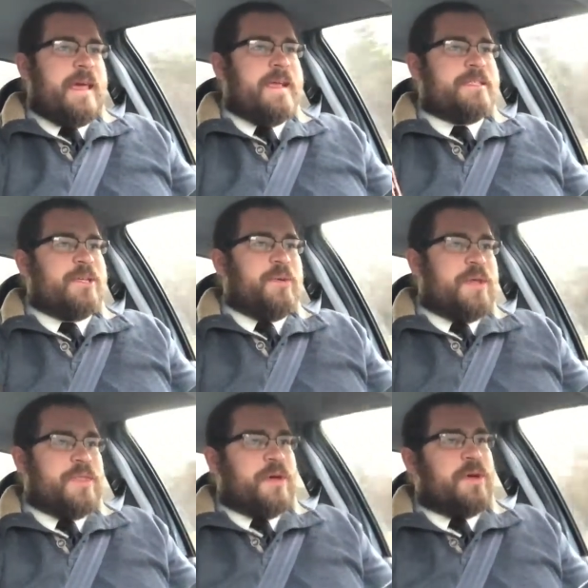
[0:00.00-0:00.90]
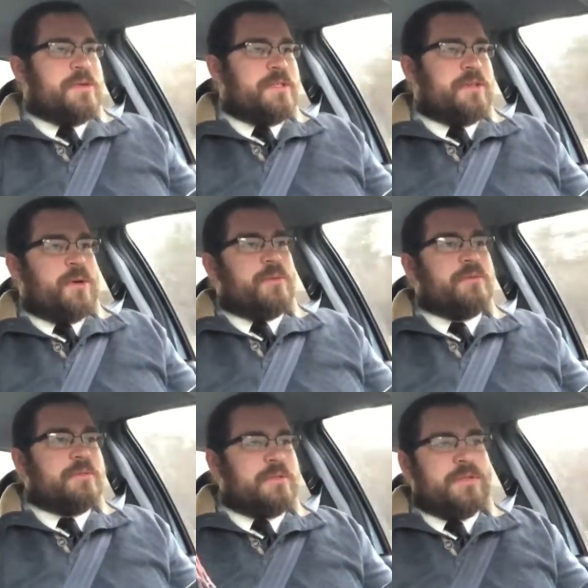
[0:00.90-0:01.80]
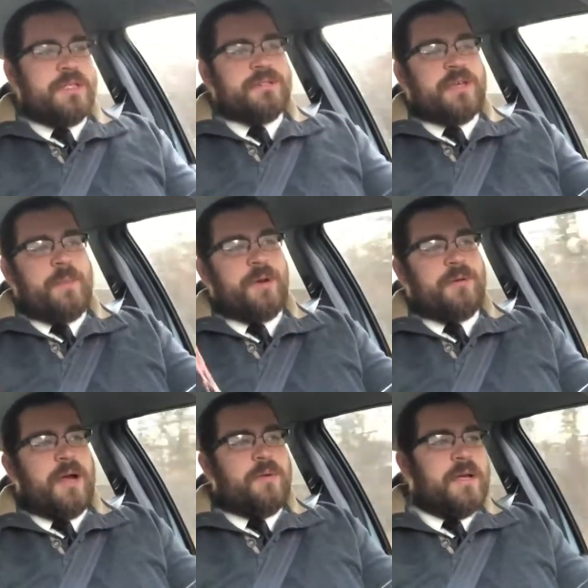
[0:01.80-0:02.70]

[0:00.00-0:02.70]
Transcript: And so I thought, New Year's coming around,